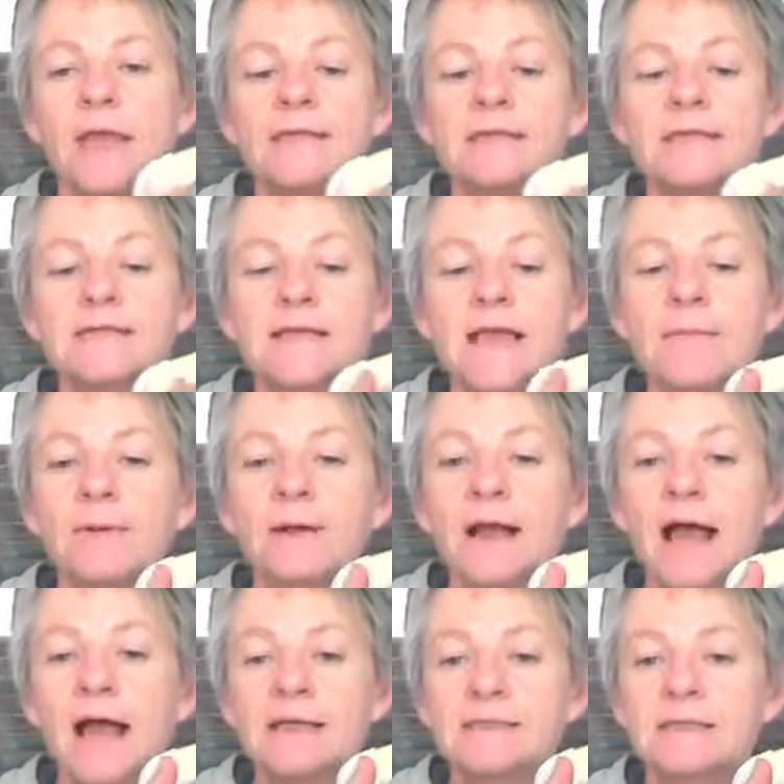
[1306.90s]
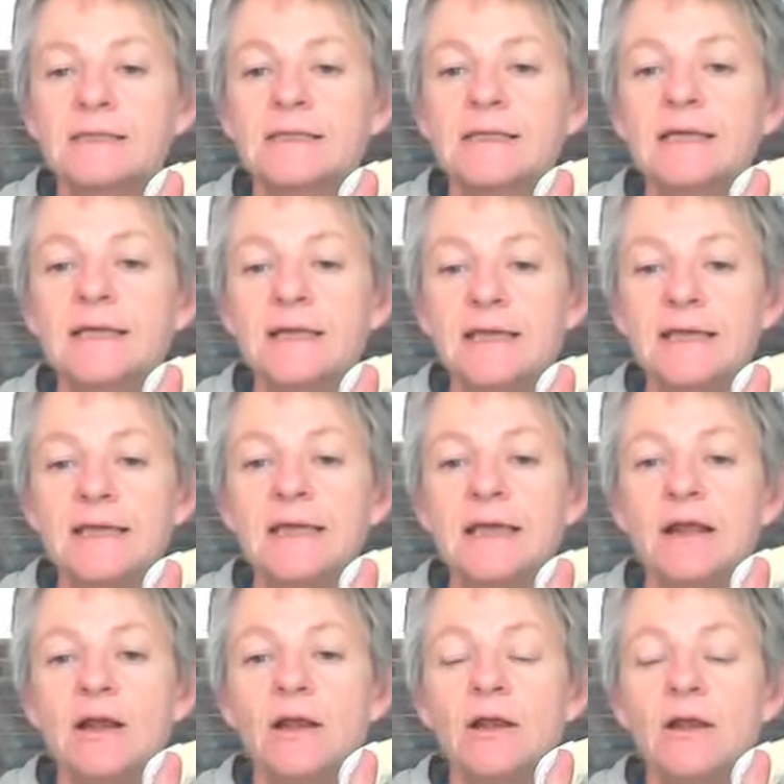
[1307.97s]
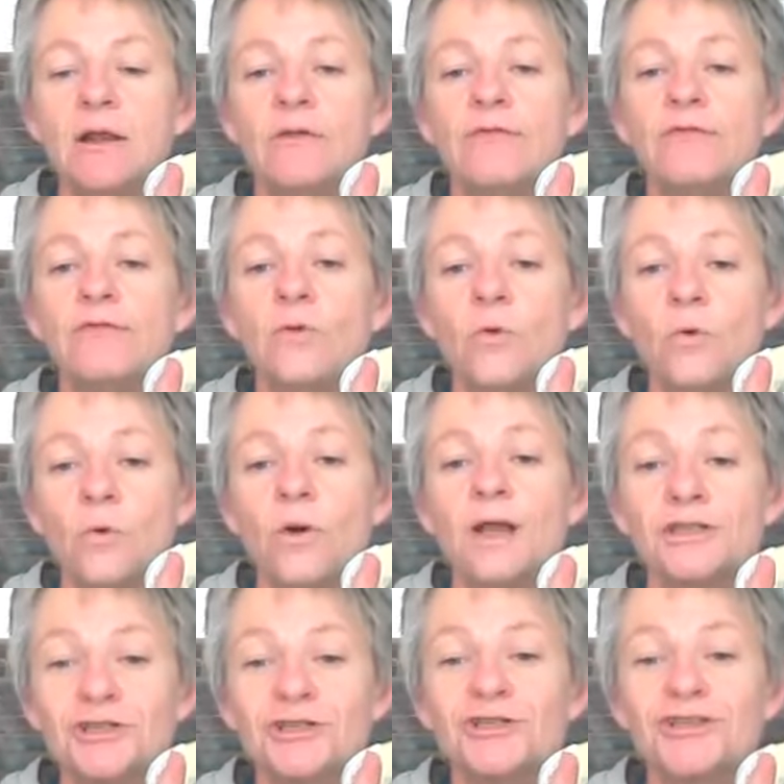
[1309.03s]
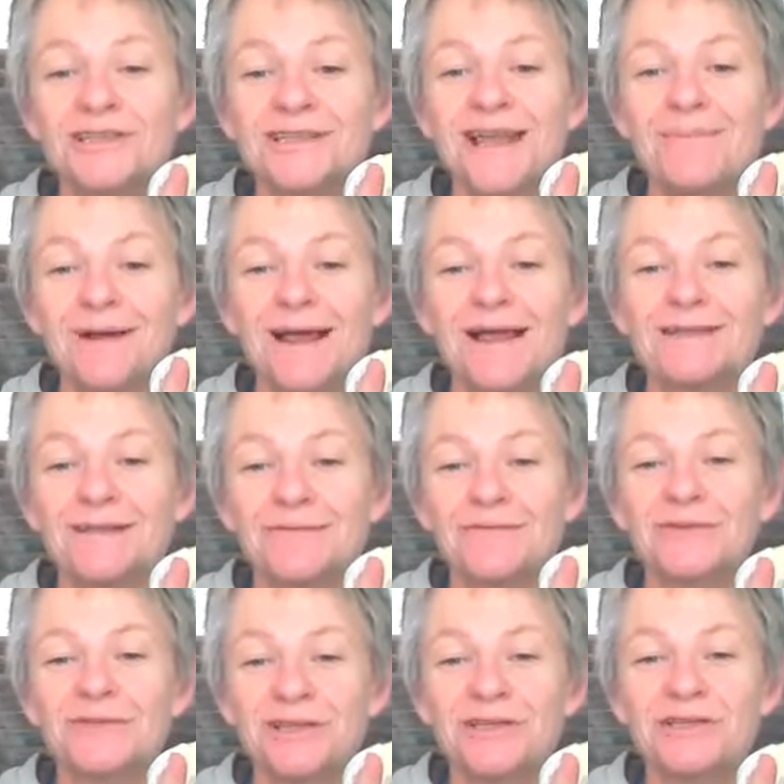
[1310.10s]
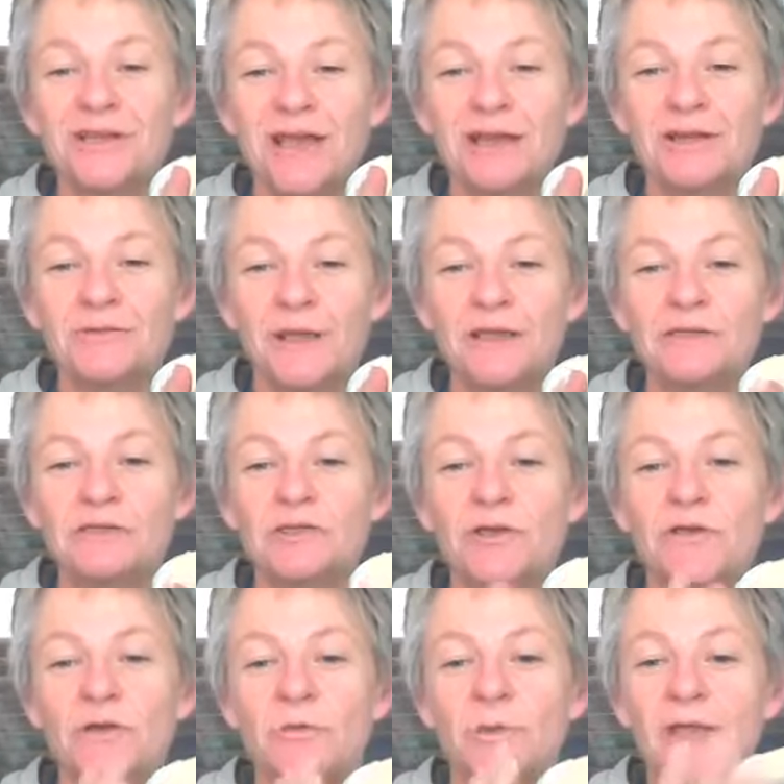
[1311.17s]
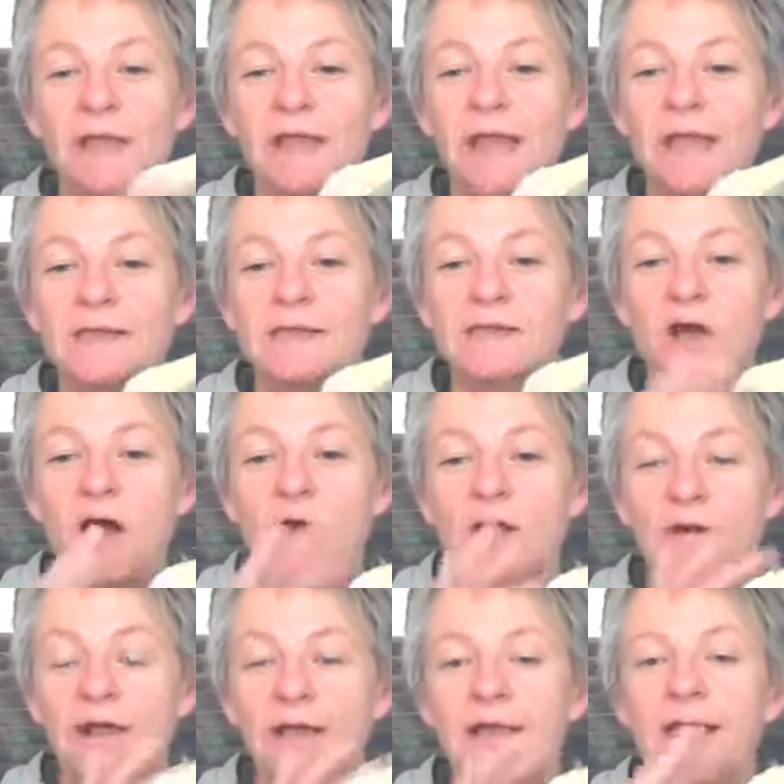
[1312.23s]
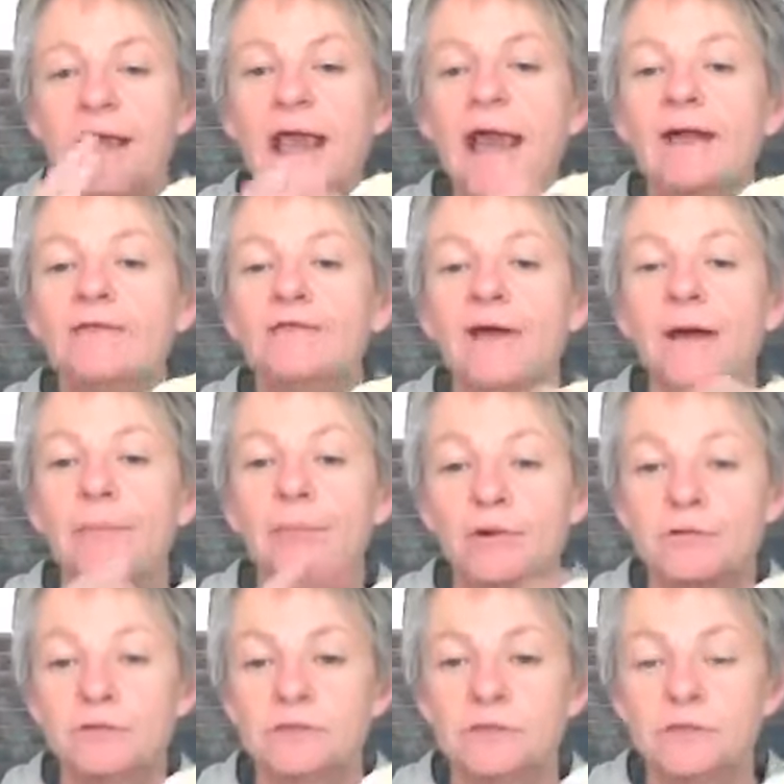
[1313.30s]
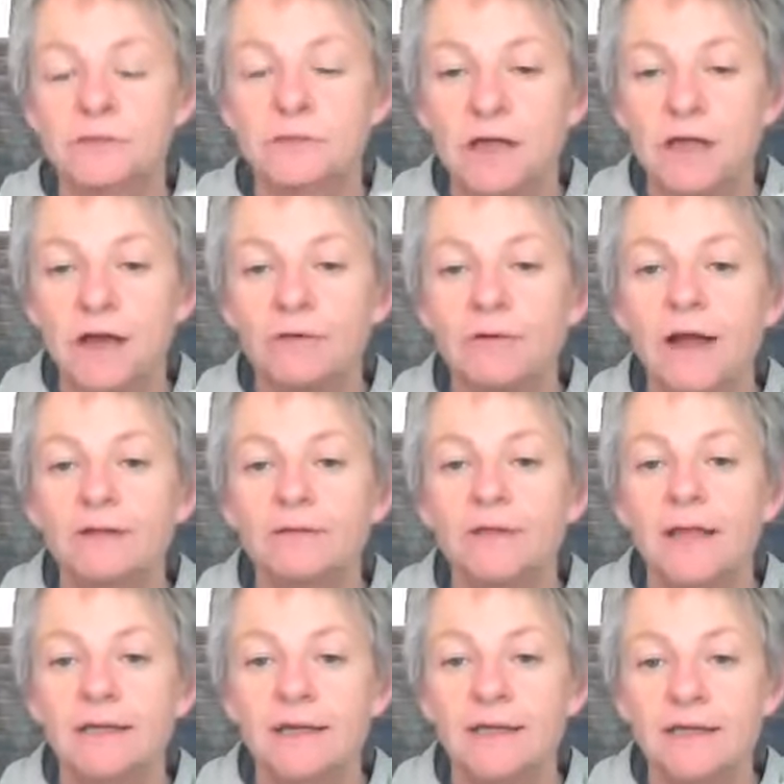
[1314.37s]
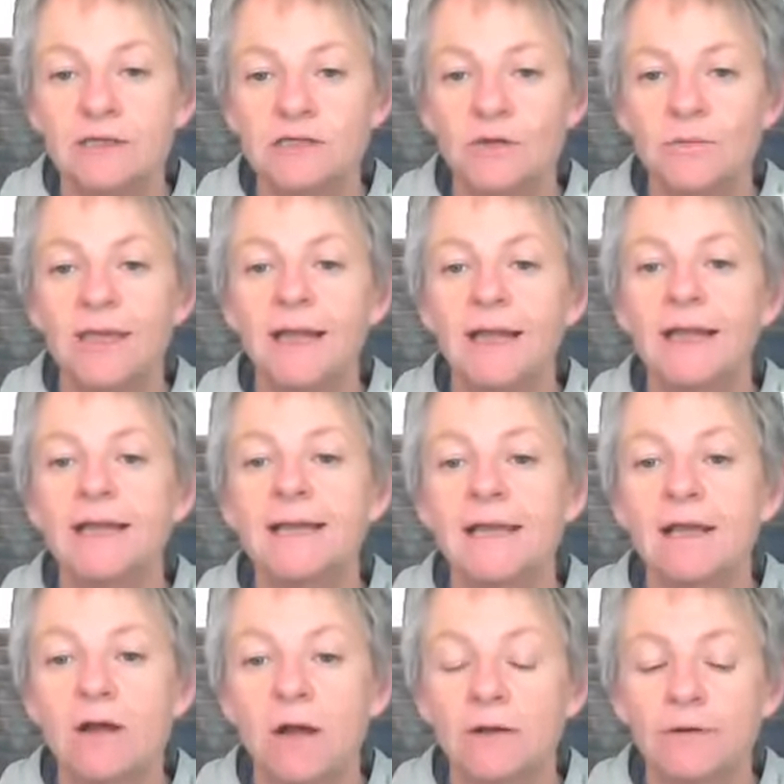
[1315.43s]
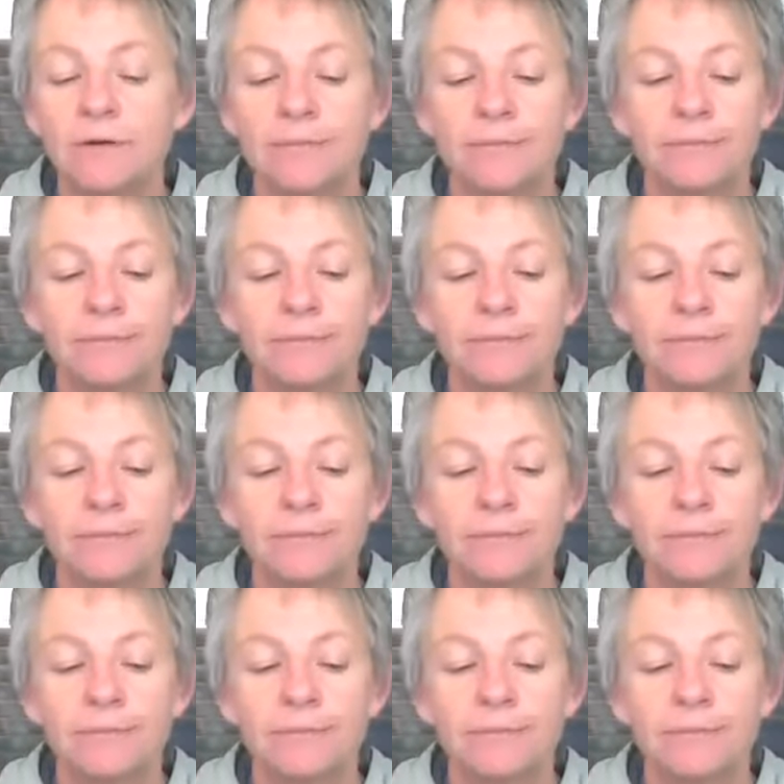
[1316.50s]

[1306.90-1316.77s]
it stabilizes the knee it should stabilize it for 6 to 8 weeks so that we can get scarring and fibrosis around that knee. So we get a knee guard.